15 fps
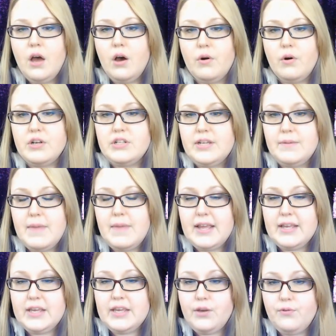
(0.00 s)
or to
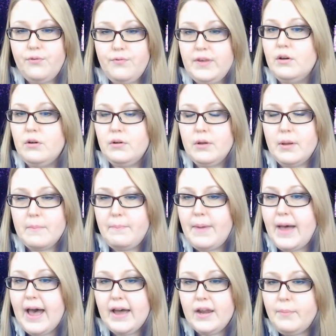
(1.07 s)
make you feel
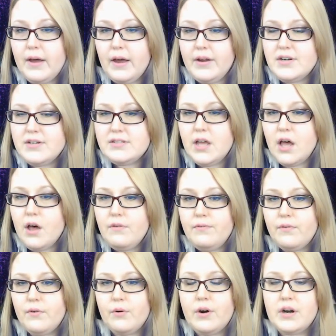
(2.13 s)
bad about
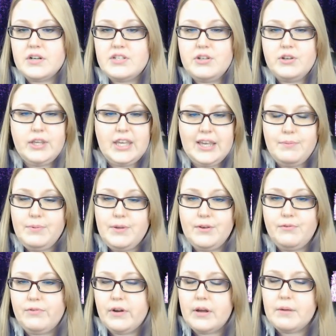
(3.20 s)
yourself or to keep you
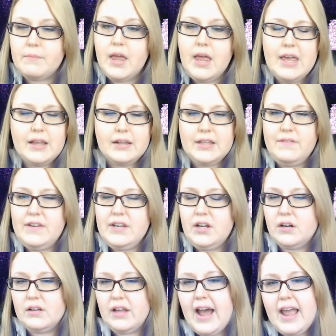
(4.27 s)
from living
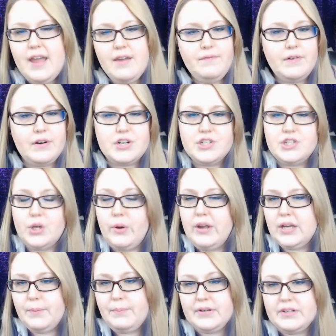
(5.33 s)
your life or
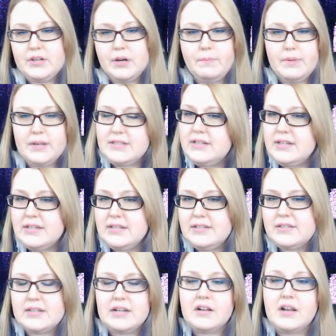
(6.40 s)
showing up in your
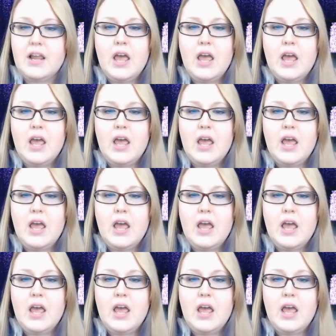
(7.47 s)
business and